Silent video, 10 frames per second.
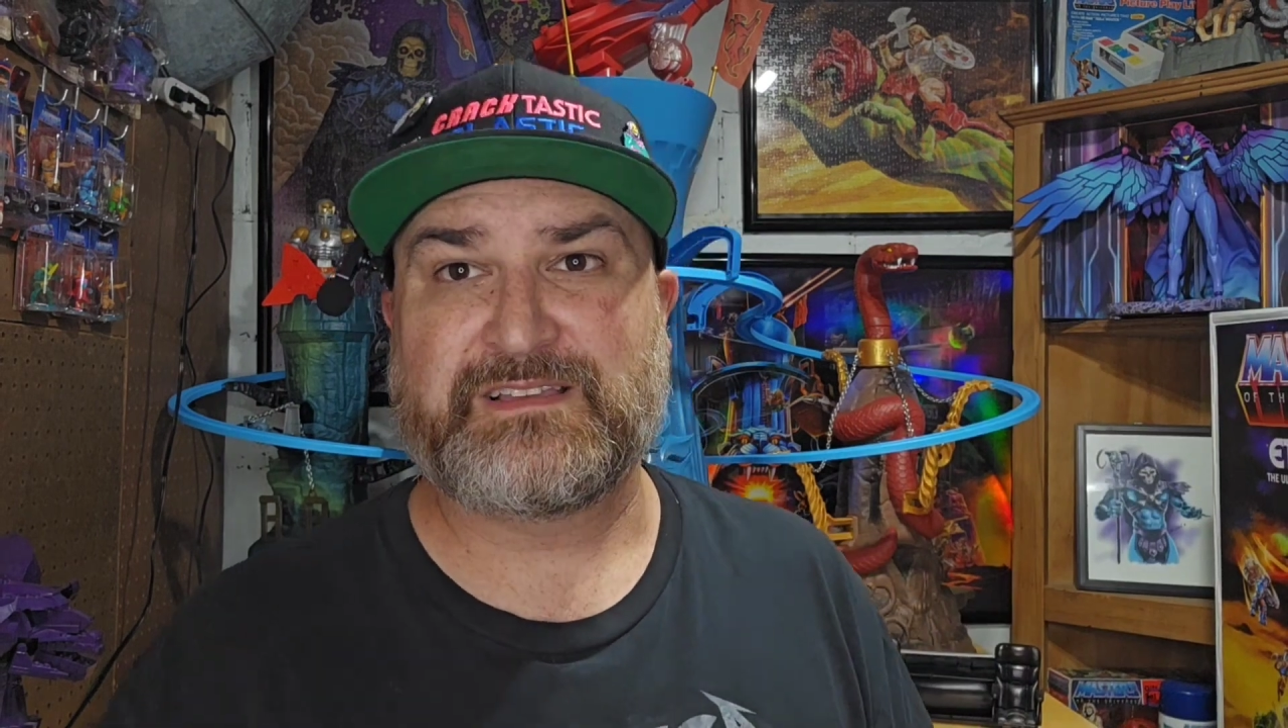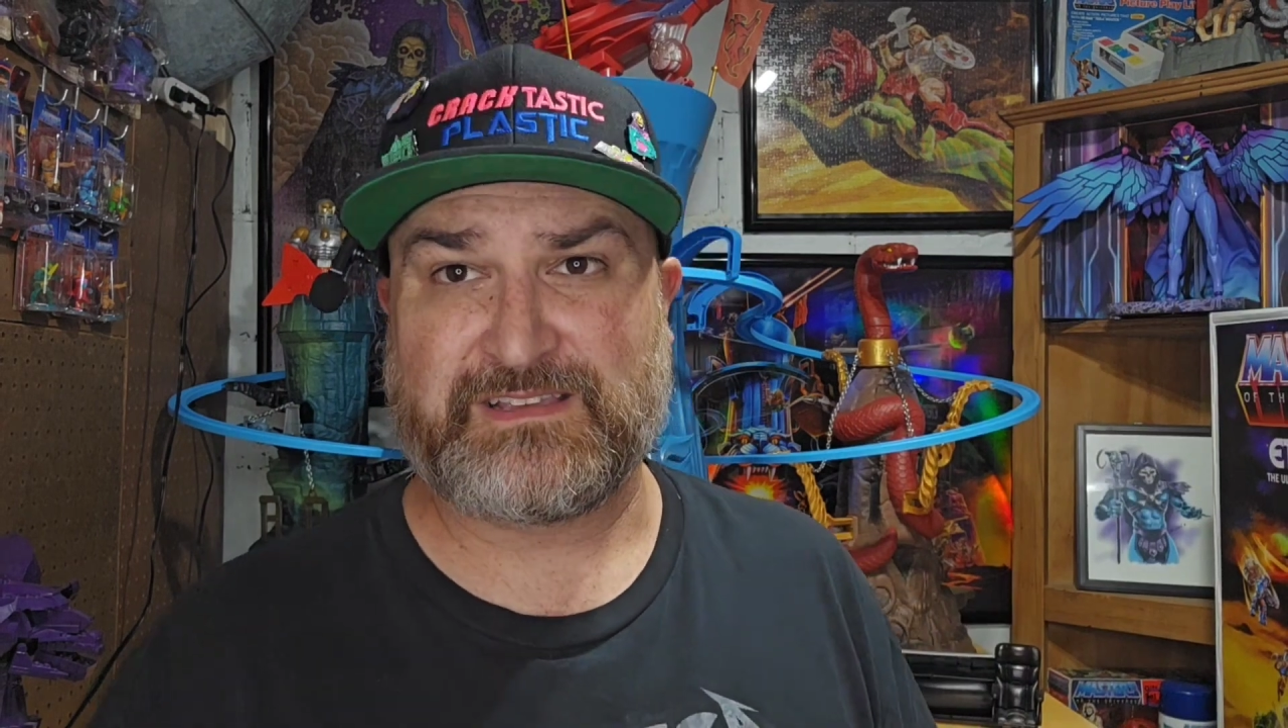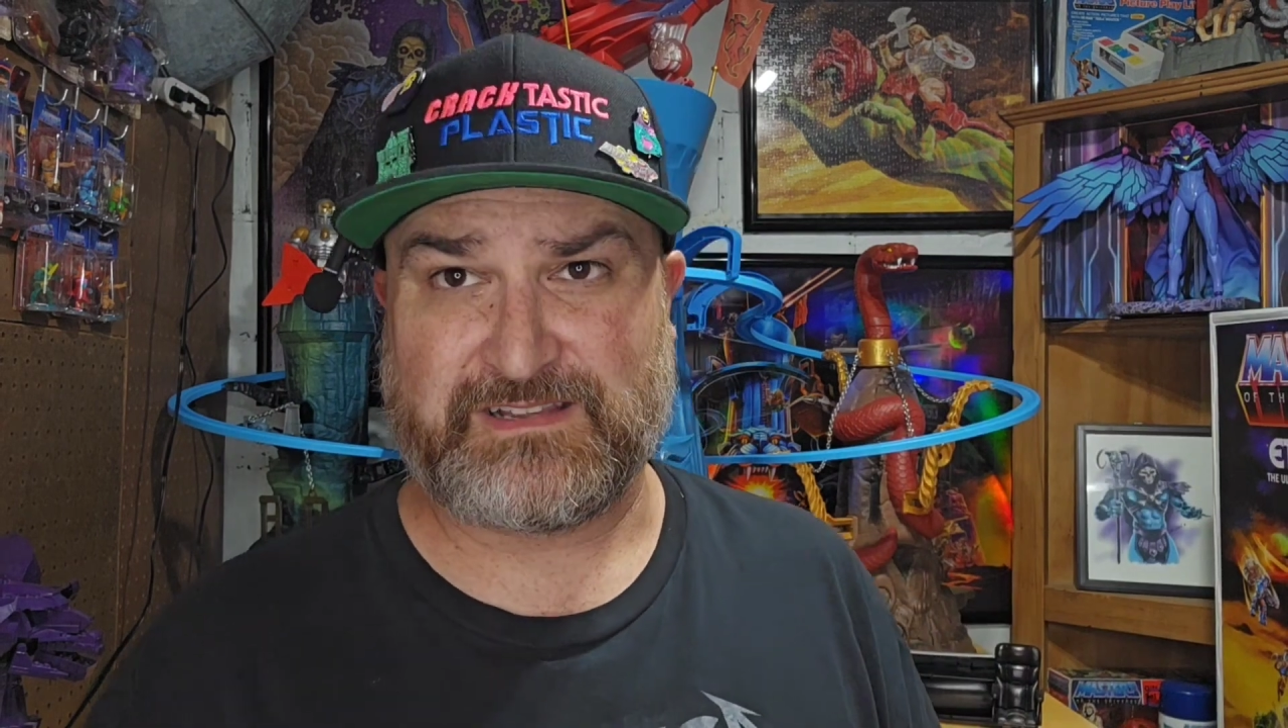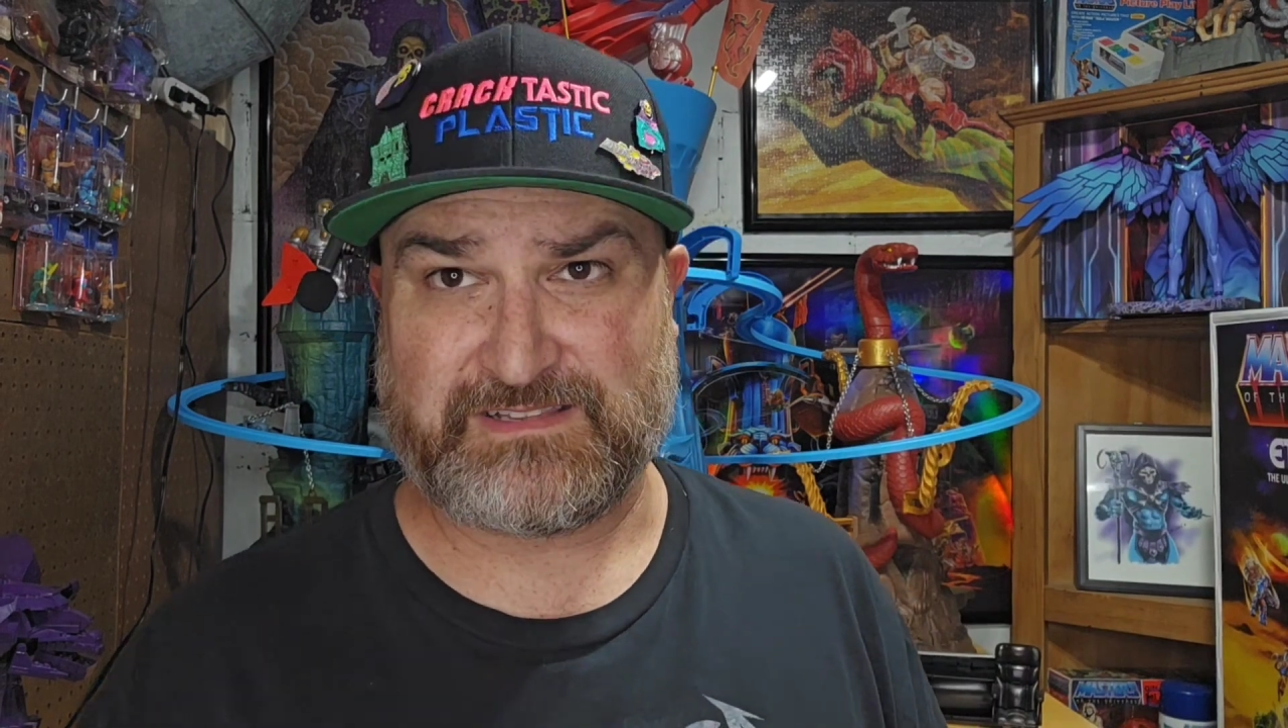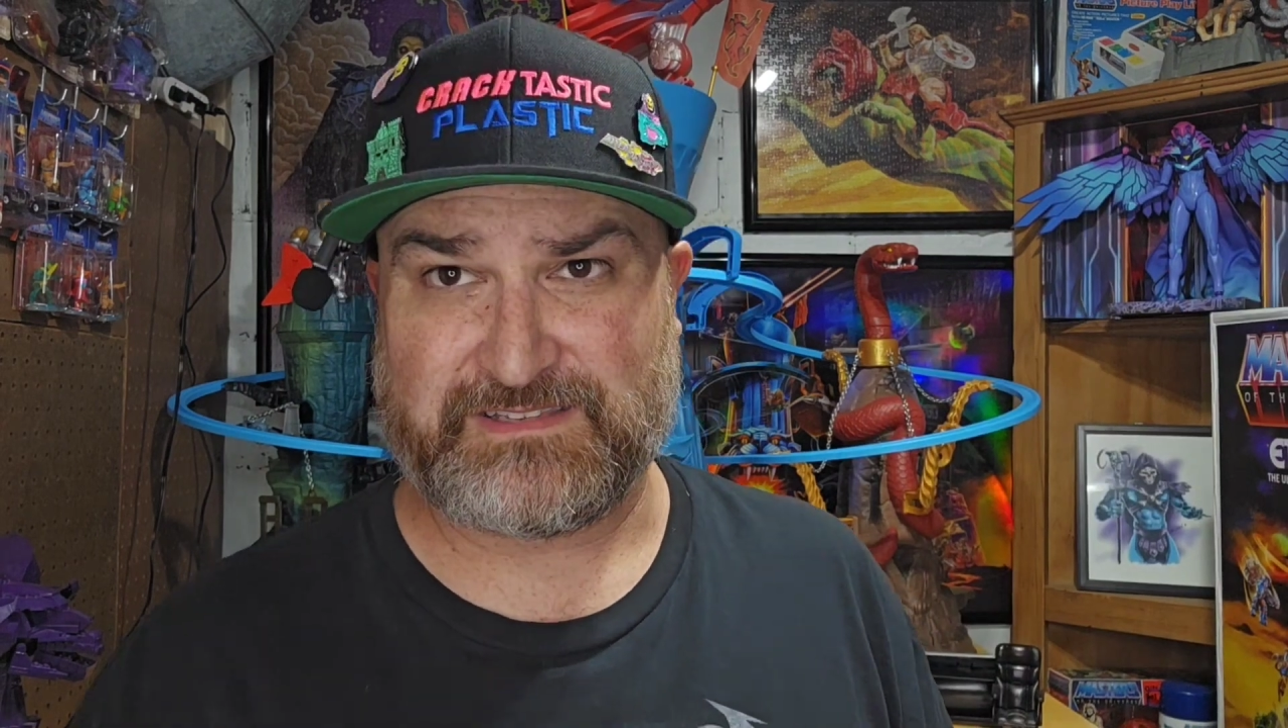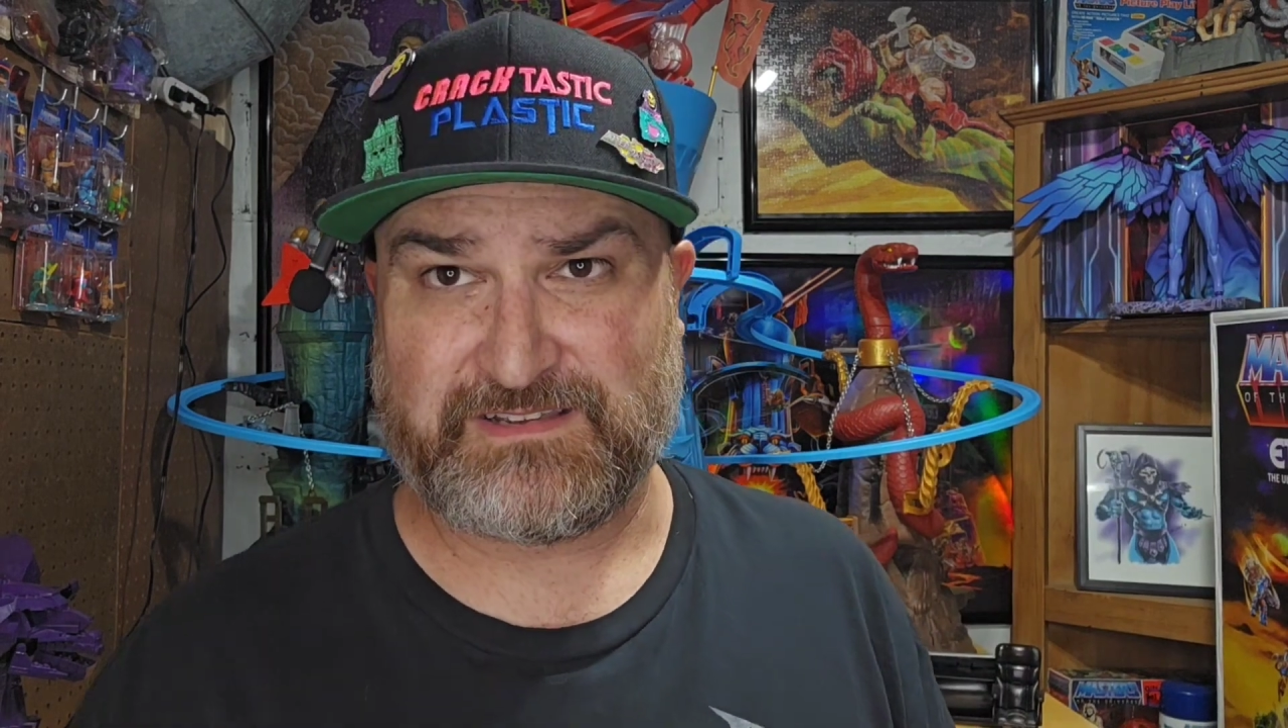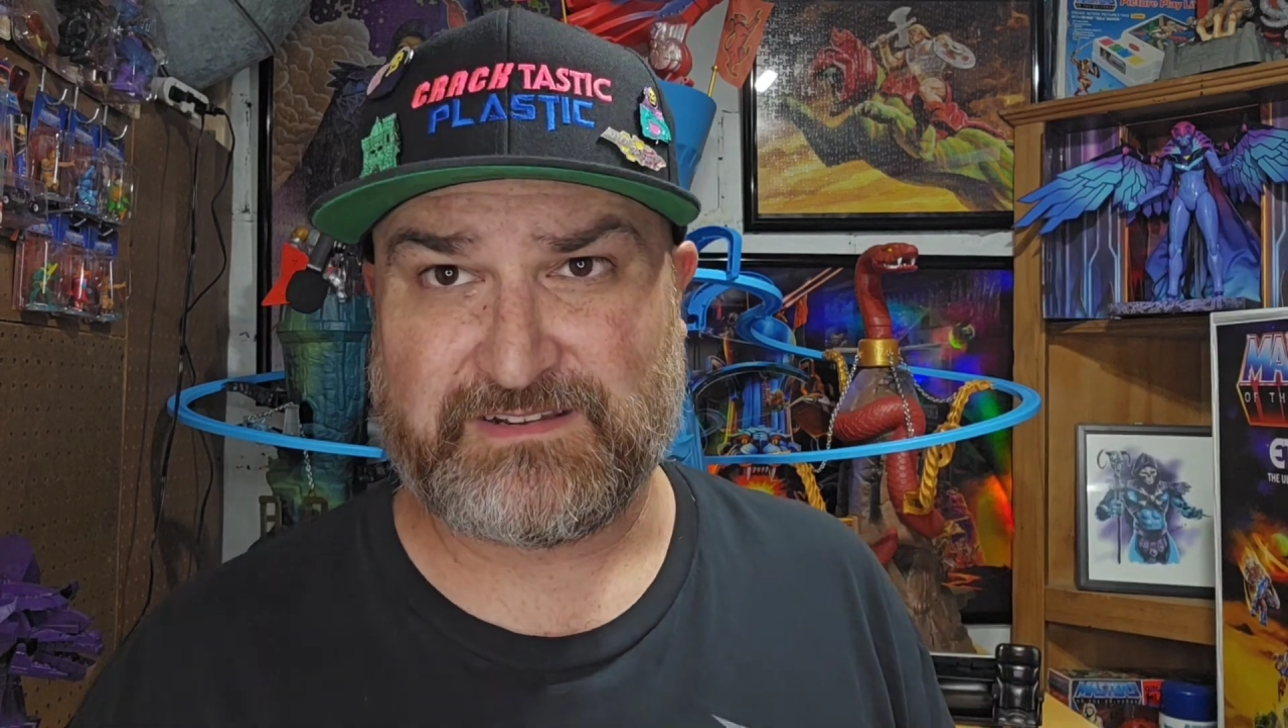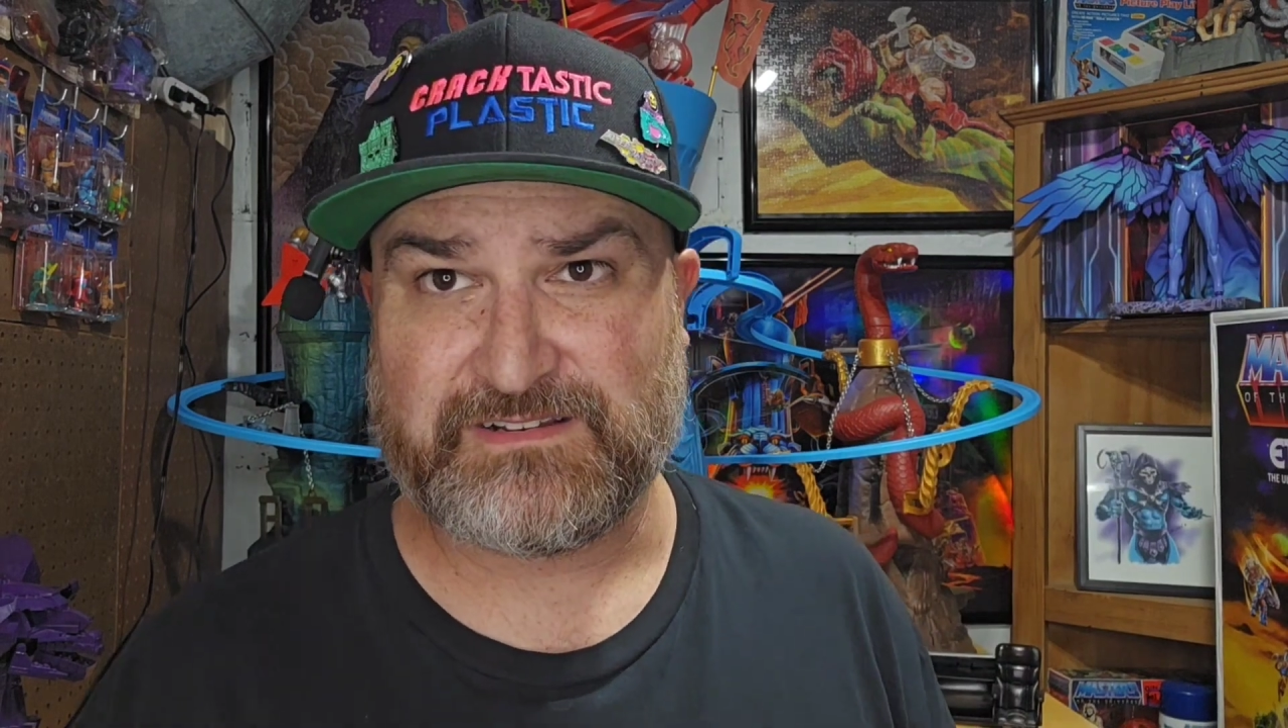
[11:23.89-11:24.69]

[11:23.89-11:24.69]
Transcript: And looks